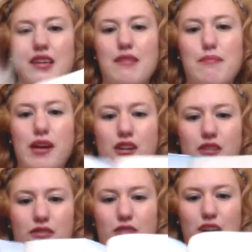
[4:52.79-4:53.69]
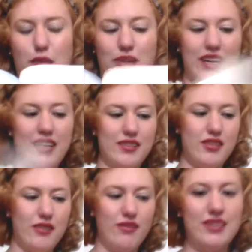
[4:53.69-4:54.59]
better for a beginning
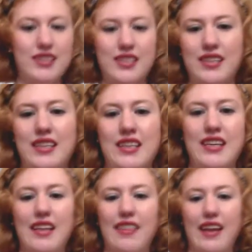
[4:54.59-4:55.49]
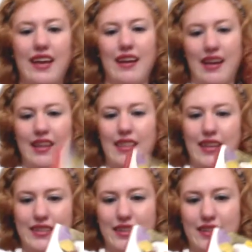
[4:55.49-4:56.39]
student than
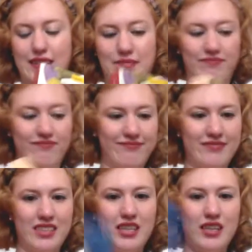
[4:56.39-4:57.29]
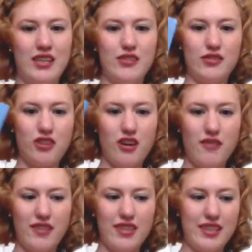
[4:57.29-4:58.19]
this is. So start off
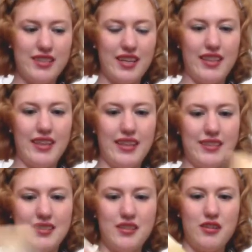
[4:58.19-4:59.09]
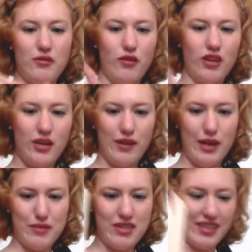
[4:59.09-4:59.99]
with things like this, work your way
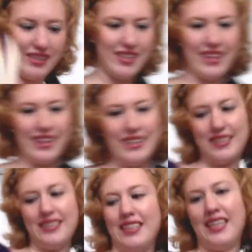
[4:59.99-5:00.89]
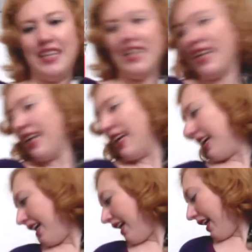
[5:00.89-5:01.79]
up to things like this.
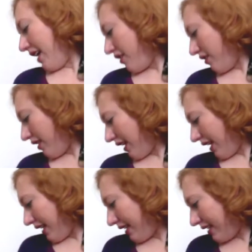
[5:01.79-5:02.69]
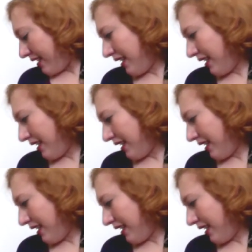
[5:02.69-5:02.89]
Other things